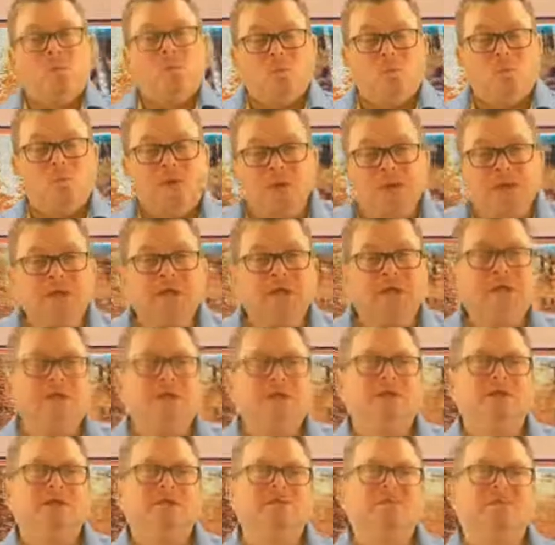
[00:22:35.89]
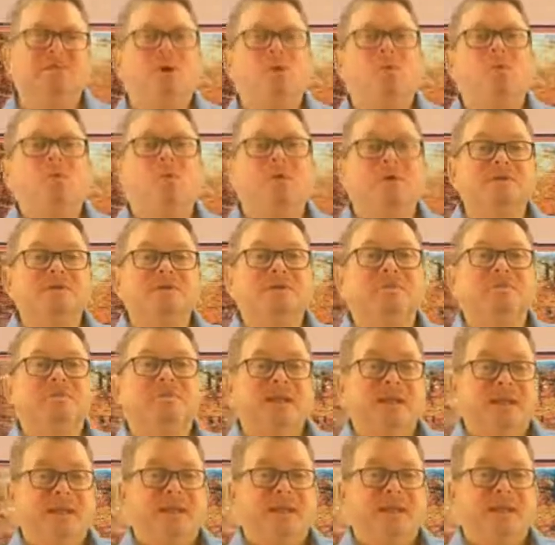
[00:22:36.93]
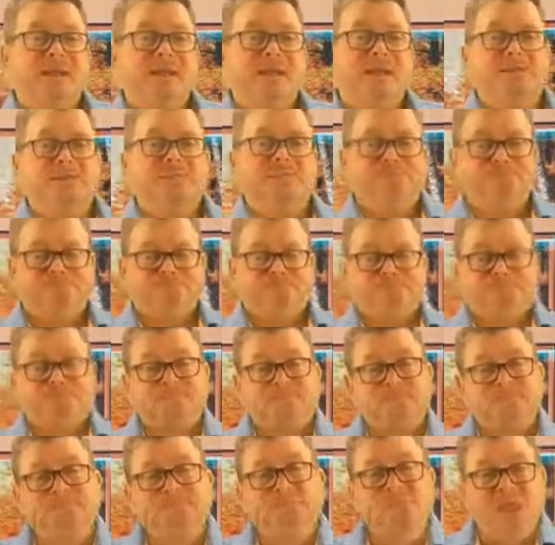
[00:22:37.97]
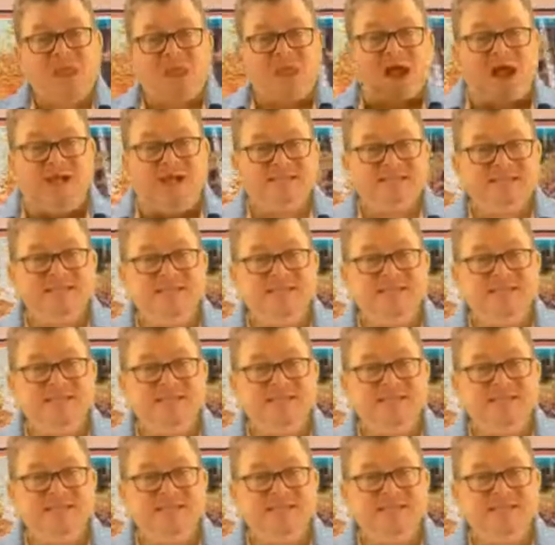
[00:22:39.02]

Cleaning is about risk mitigation. And us in